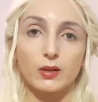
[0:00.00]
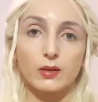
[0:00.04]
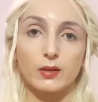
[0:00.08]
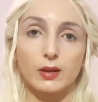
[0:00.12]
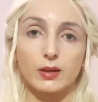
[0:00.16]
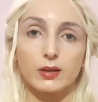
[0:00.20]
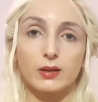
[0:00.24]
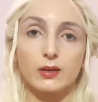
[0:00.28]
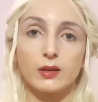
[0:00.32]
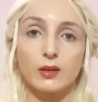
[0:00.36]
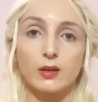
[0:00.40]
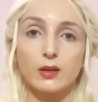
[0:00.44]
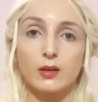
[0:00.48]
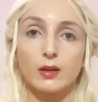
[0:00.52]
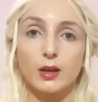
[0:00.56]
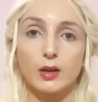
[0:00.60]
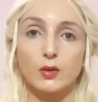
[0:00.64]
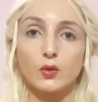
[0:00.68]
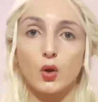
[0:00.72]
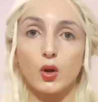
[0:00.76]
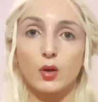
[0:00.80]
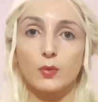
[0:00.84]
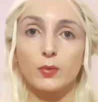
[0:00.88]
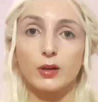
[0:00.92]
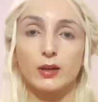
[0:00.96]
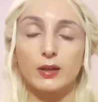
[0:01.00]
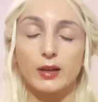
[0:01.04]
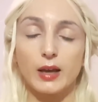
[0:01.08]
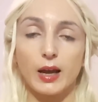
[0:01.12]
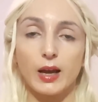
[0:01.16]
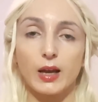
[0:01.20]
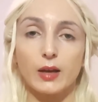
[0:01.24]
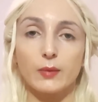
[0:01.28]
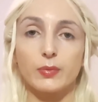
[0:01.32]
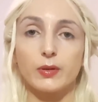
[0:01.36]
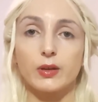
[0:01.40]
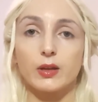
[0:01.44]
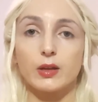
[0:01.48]
like a normal
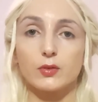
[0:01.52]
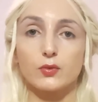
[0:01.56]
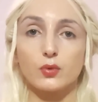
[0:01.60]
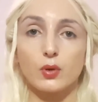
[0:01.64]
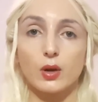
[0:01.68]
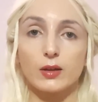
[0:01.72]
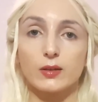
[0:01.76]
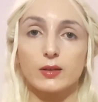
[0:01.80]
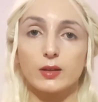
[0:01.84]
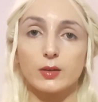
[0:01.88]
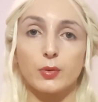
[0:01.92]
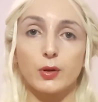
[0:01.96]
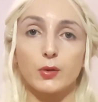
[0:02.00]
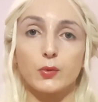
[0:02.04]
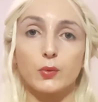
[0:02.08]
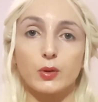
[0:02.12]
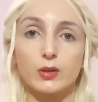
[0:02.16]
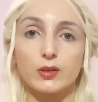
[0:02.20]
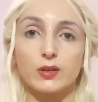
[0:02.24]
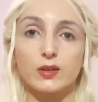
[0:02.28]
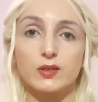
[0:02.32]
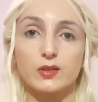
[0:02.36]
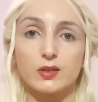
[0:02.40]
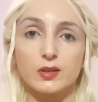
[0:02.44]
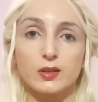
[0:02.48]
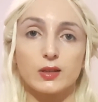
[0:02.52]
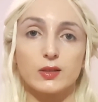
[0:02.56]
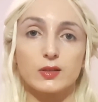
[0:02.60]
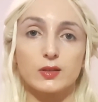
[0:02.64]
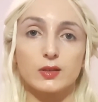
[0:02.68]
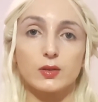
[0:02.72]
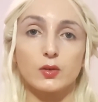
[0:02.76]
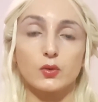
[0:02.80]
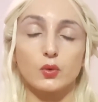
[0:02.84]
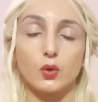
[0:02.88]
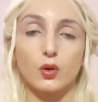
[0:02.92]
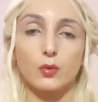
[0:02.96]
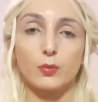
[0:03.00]
guy being attracted by what he sees
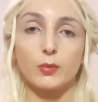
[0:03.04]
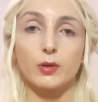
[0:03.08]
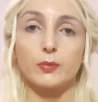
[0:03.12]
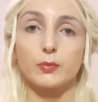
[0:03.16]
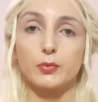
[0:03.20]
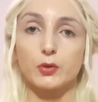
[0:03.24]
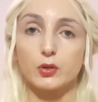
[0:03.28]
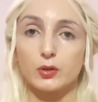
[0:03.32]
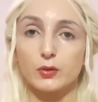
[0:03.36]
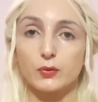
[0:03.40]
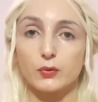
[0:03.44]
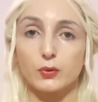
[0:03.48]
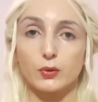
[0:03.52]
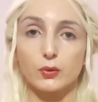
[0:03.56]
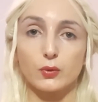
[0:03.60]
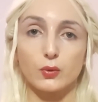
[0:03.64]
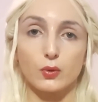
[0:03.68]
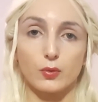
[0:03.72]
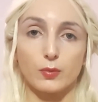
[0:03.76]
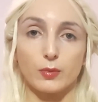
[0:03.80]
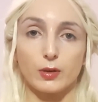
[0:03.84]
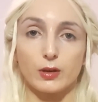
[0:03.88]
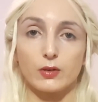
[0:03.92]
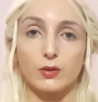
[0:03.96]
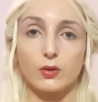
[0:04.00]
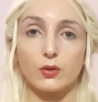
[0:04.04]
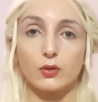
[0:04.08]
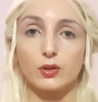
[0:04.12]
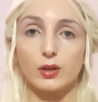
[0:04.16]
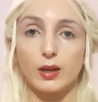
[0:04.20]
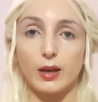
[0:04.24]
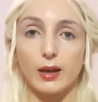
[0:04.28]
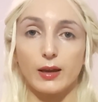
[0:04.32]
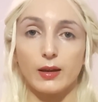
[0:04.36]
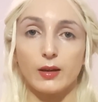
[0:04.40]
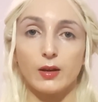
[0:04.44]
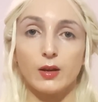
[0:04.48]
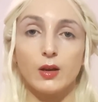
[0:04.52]
in a normal, beautiful woman,
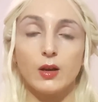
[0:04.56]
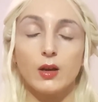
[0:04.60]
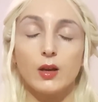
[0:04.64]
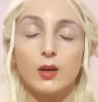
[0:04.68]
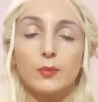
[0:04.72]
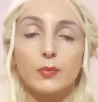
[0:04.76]
okay?